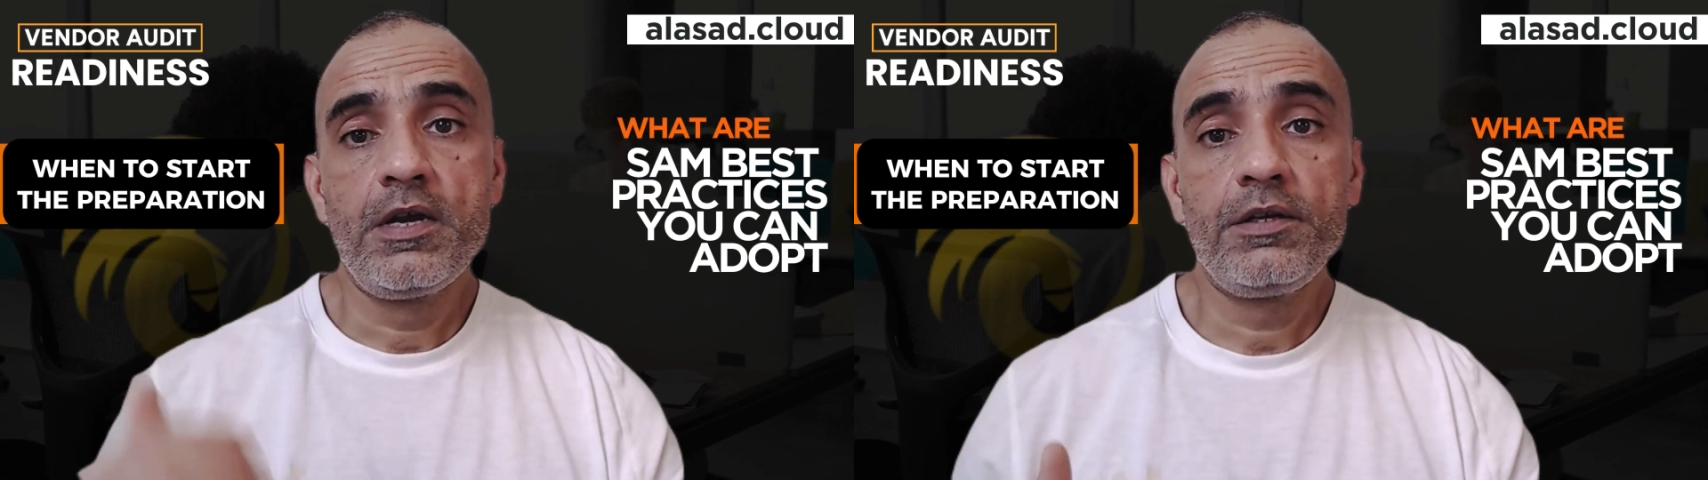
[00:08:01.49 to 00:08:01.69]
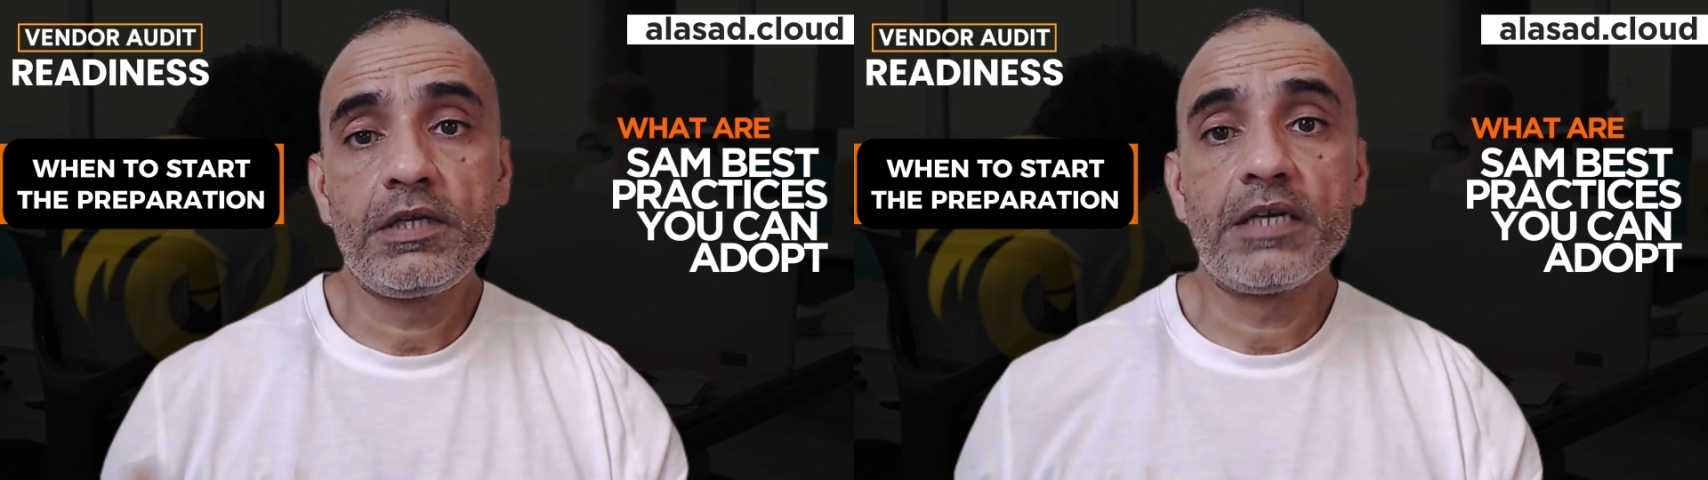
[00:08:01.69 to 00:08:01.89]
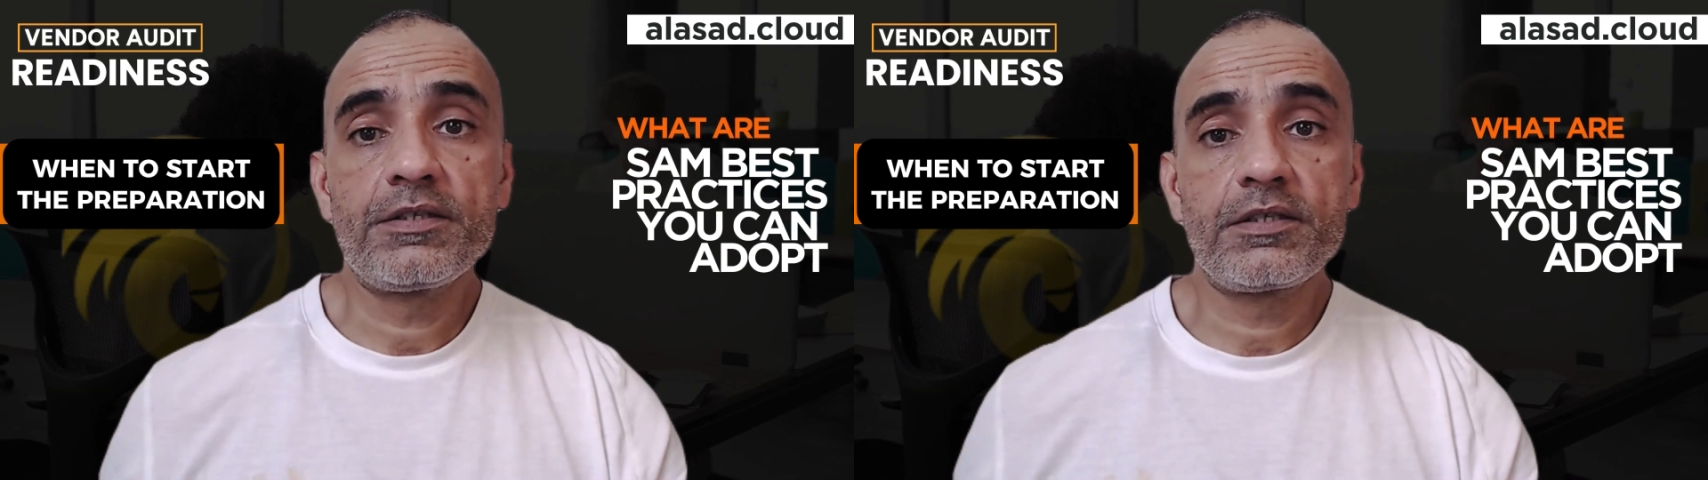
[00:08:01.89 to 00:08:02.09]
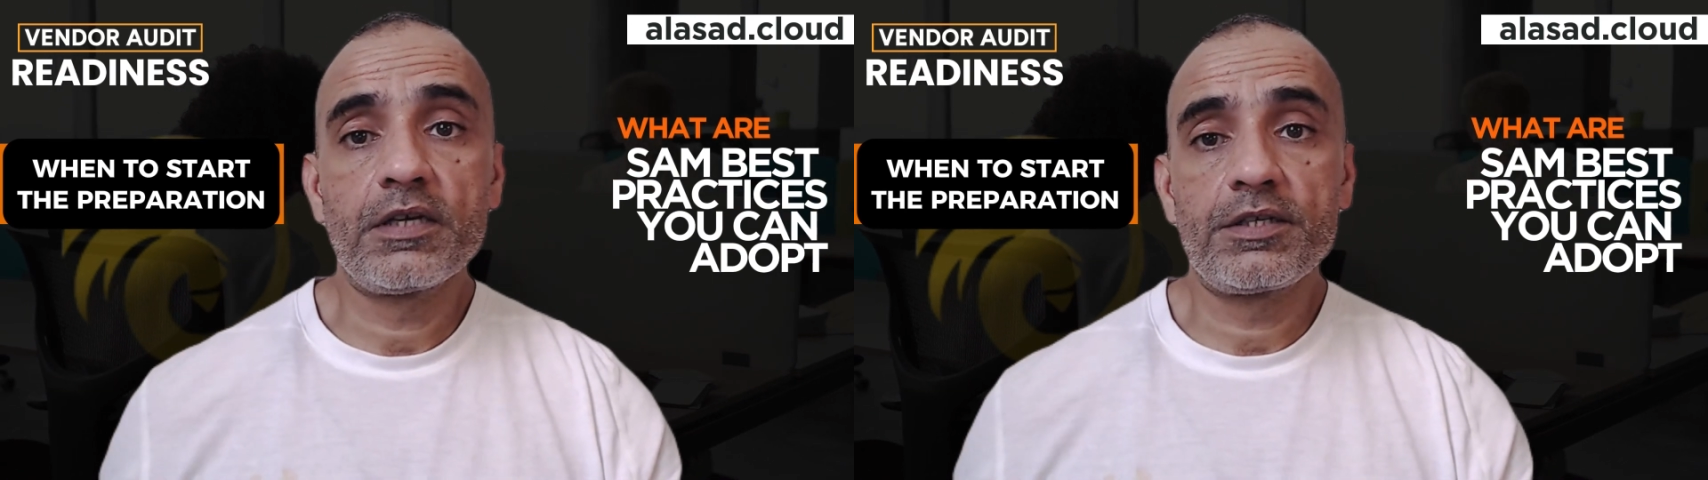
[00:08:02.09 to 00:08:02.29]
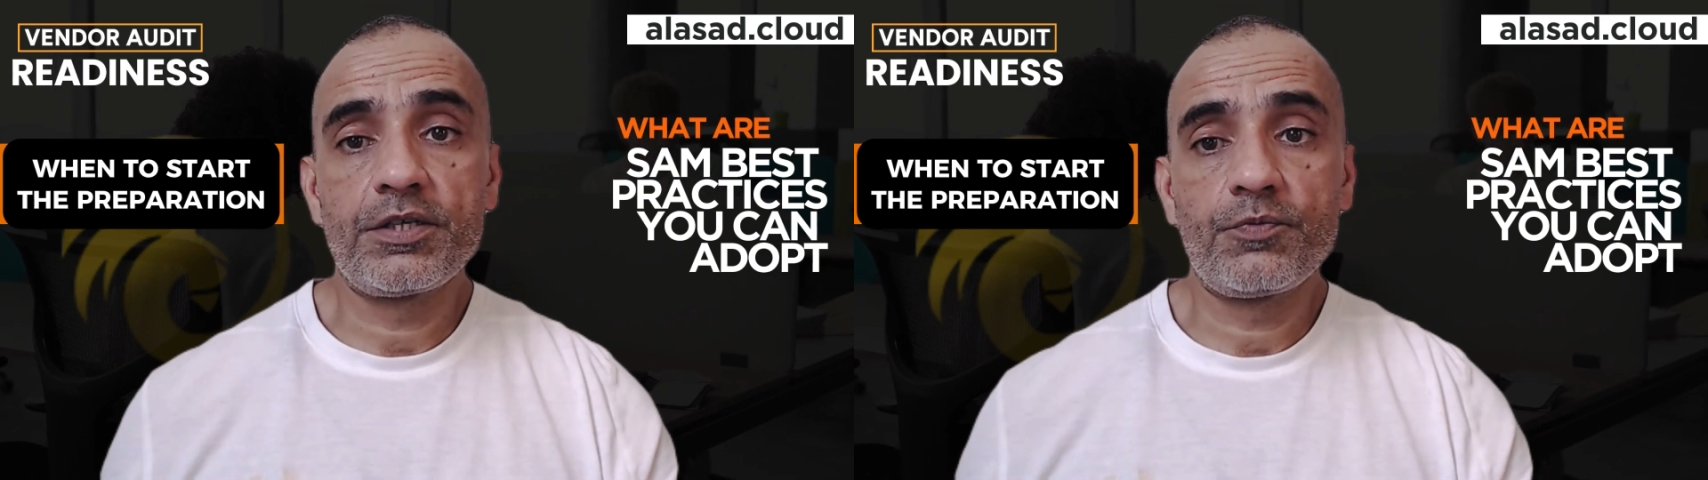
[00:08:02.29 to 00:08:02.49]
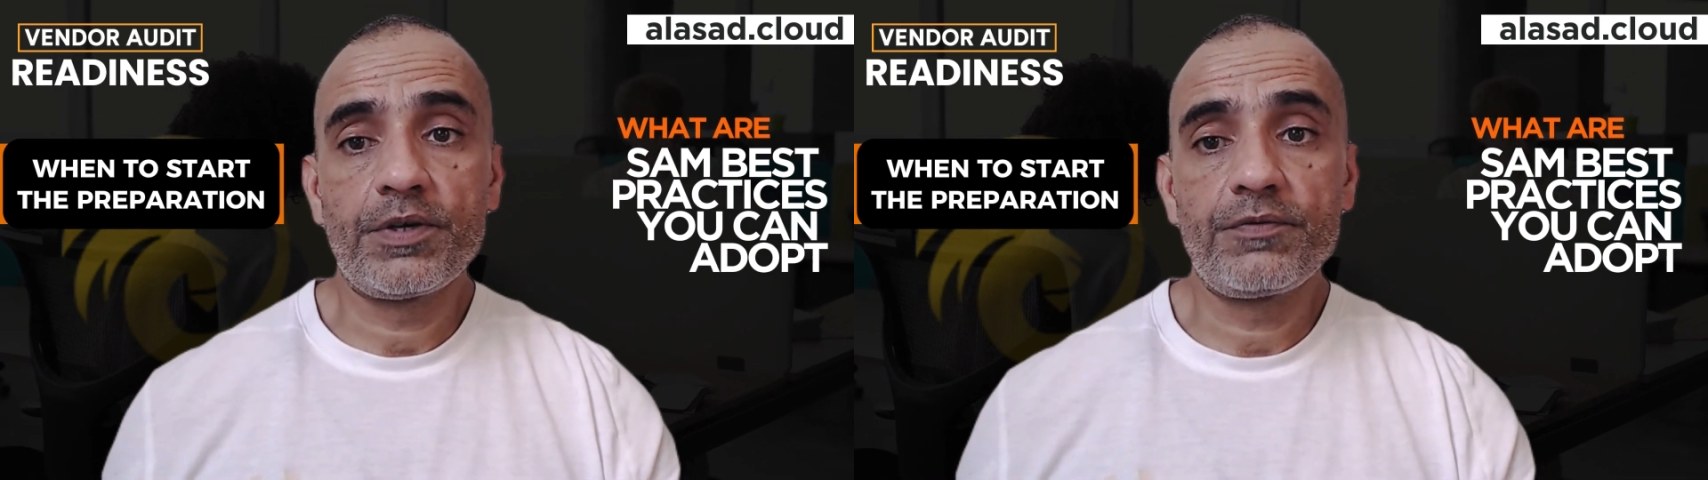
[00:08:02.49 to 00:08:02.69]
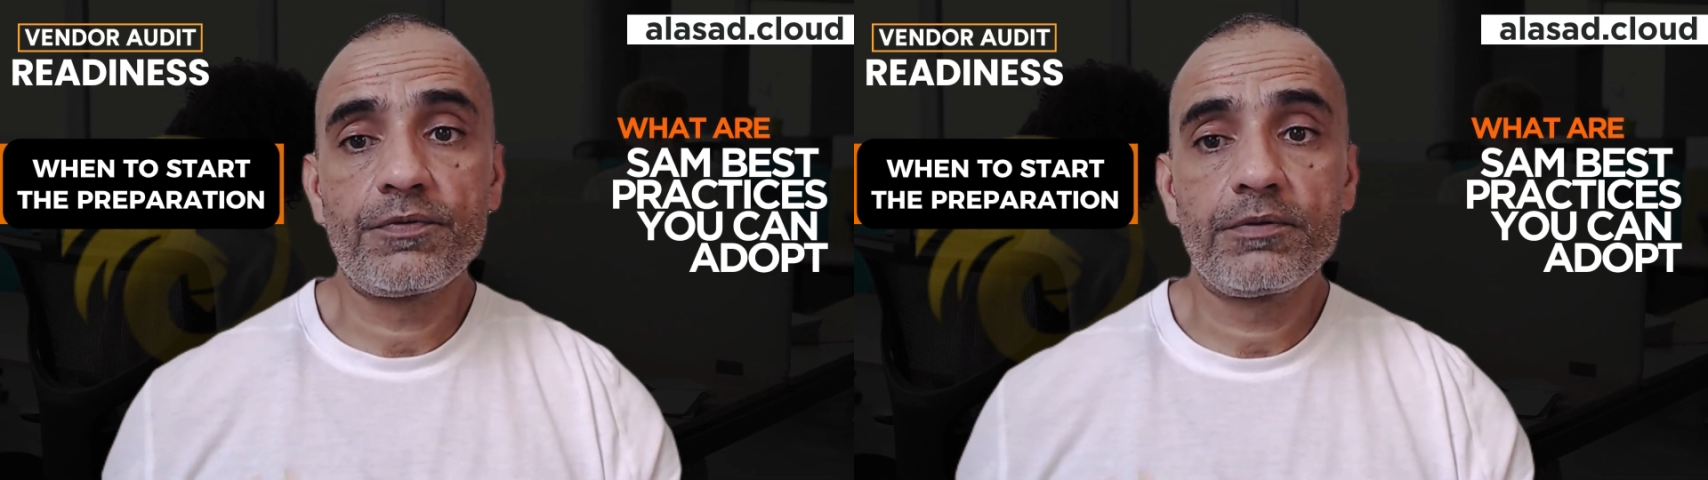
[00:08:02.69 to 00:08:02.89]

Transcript: to get started with.